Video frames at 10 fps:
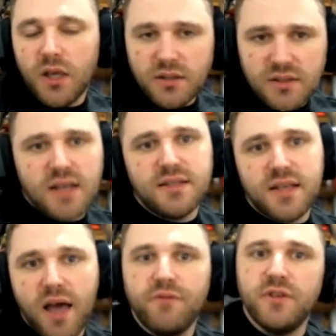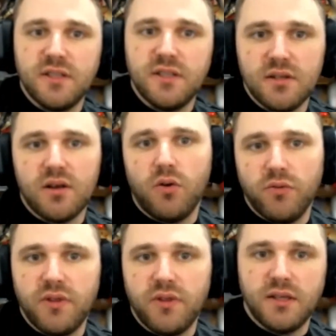It does have its
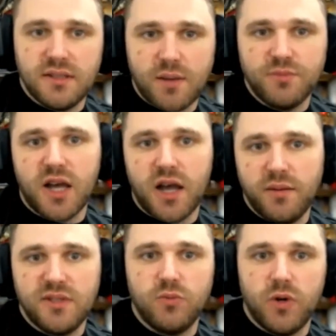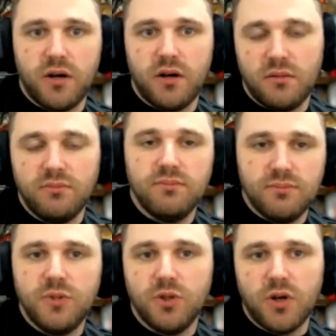own things sometimes where
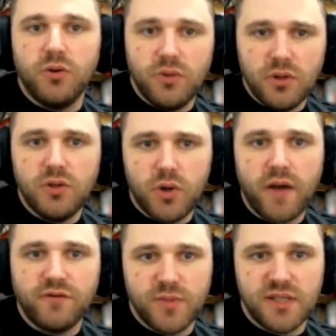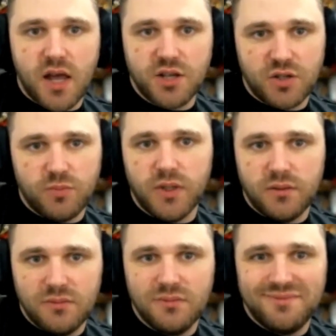you have to massage it, but
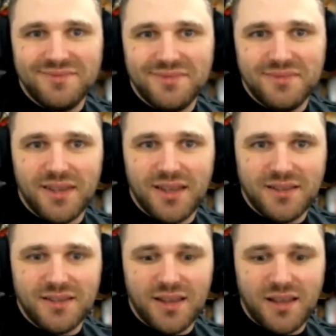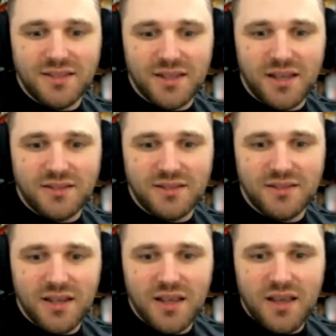
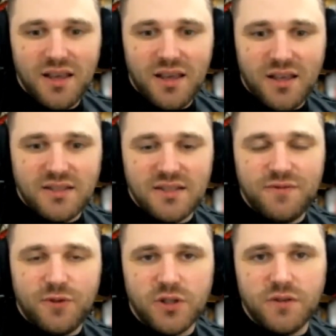it's for